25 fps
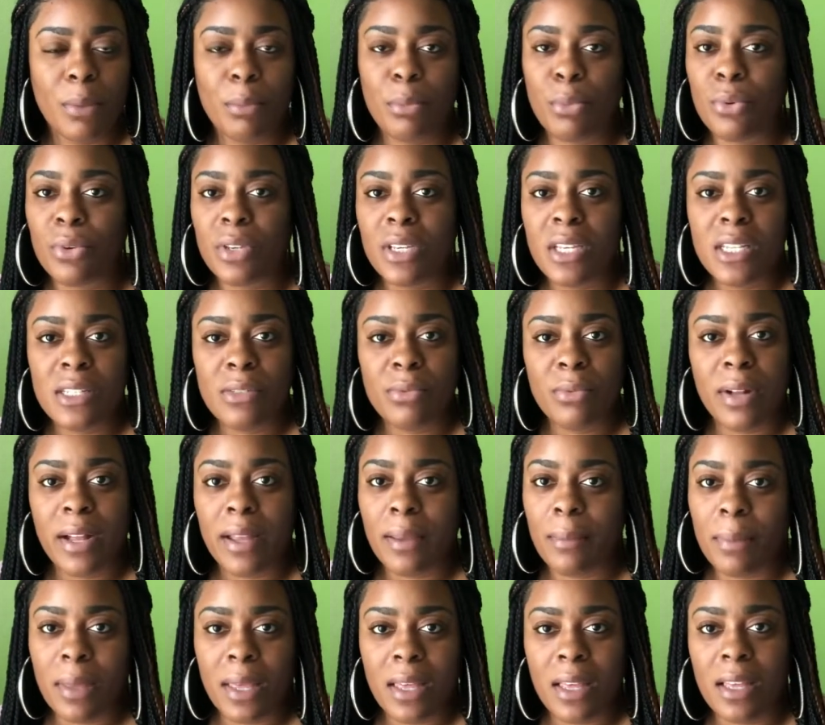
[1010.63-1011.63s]
breeze
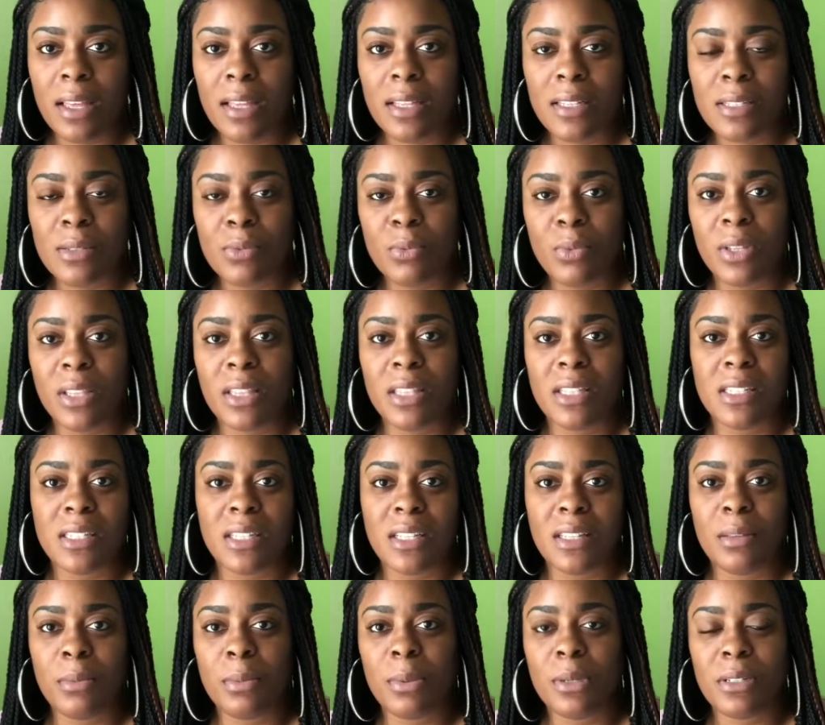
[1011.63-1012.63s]
right past what this
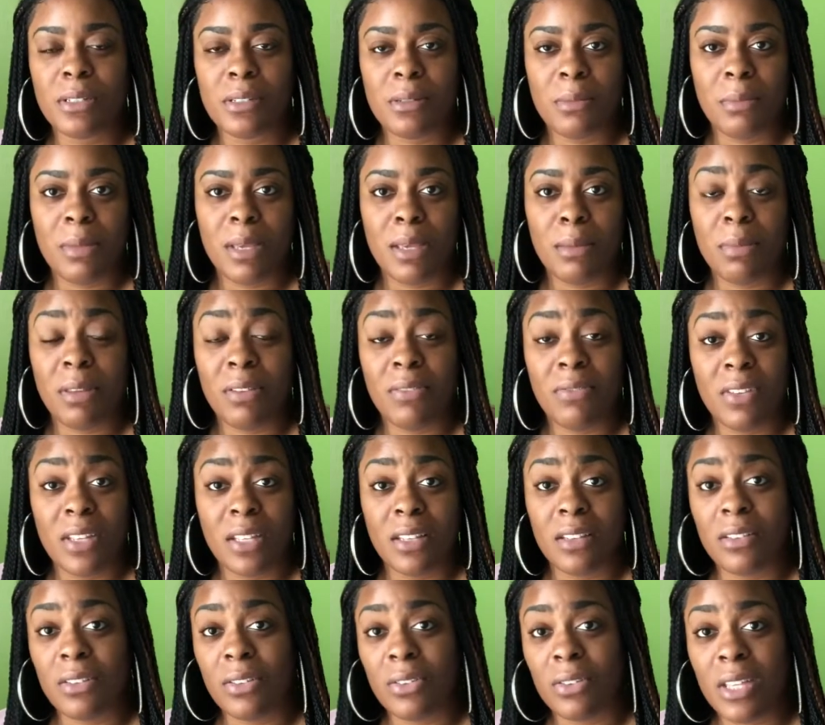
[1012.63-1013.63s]
other person may be
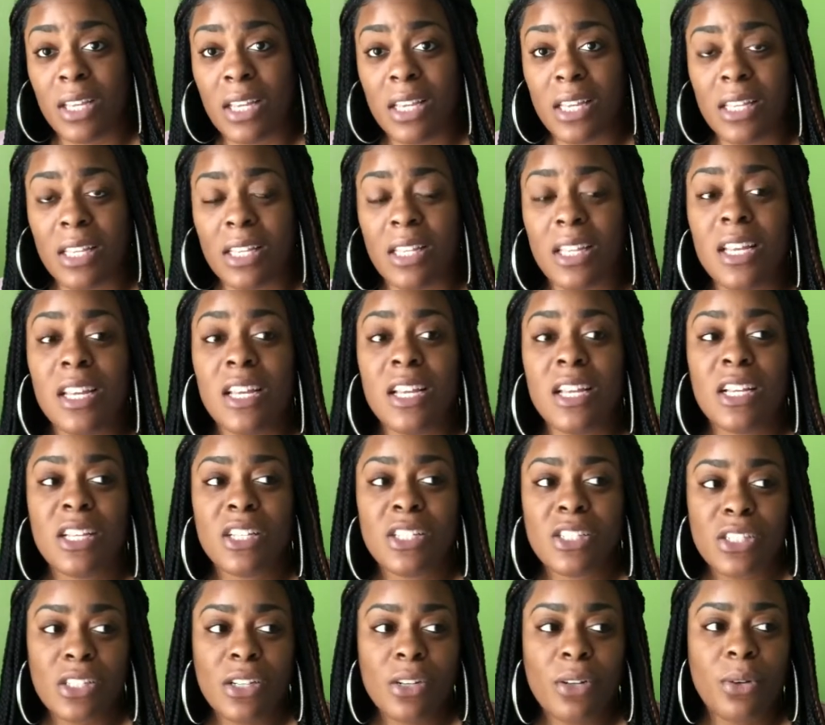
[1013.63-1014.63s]
feeling or thinking.
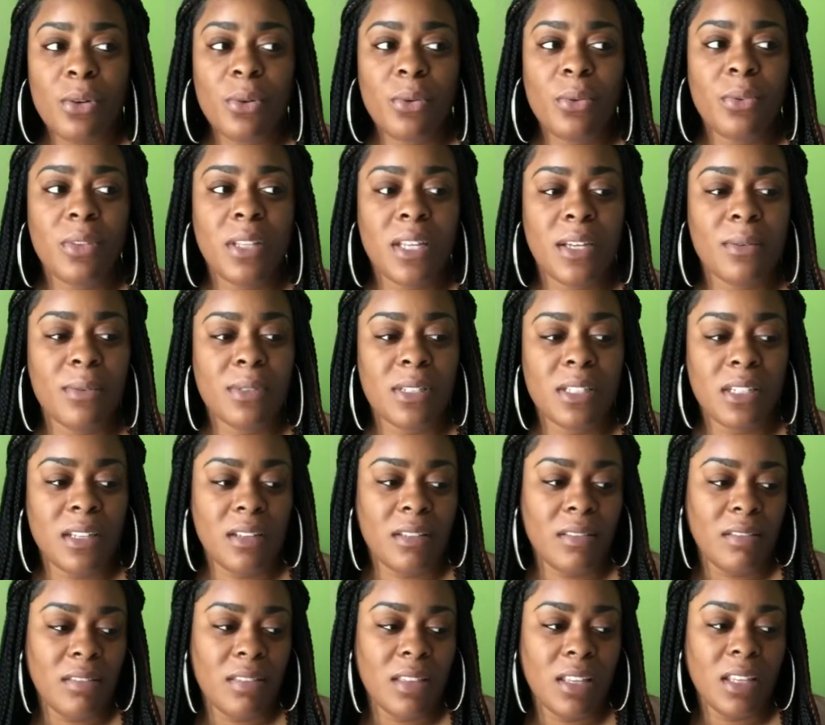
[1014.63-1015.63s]
So that was
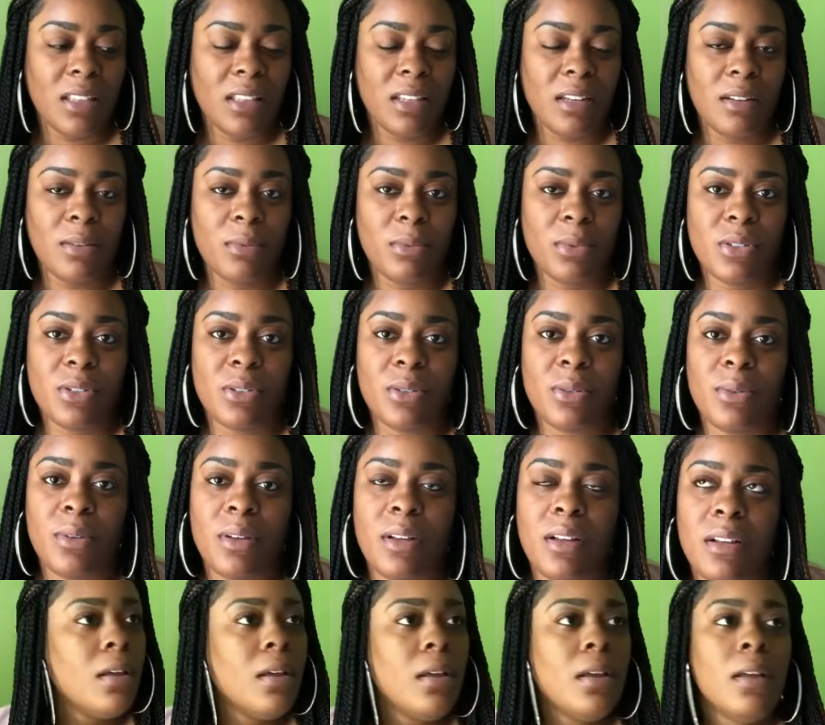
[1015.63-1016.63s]
another thing that I would
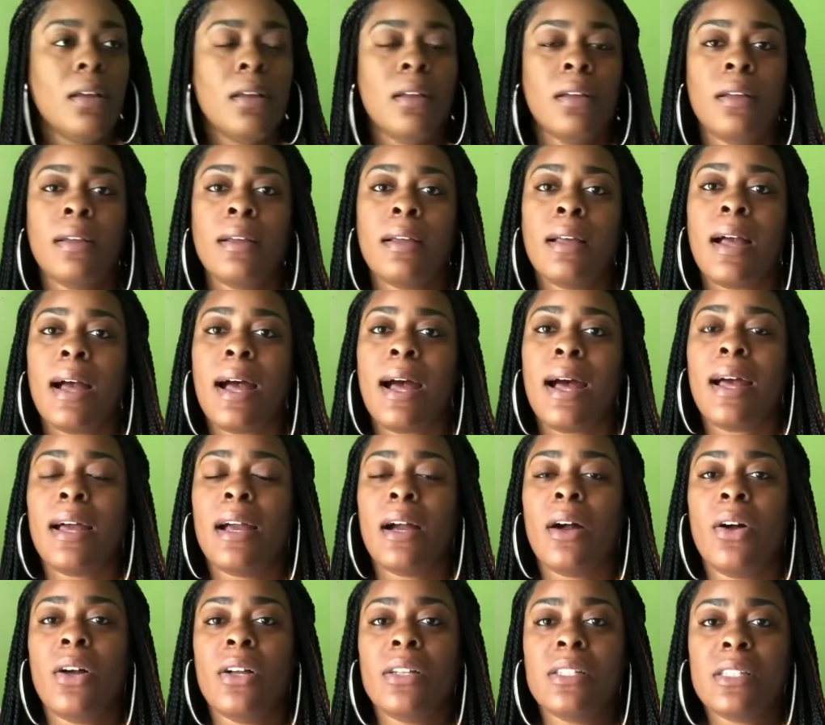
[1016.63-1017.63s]
do. I
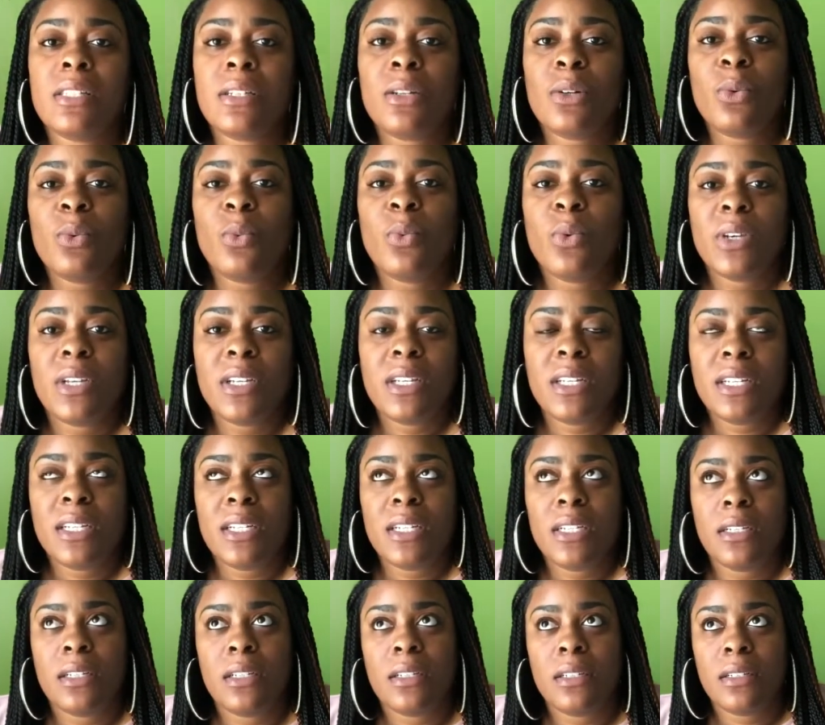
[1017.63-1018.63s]
also would,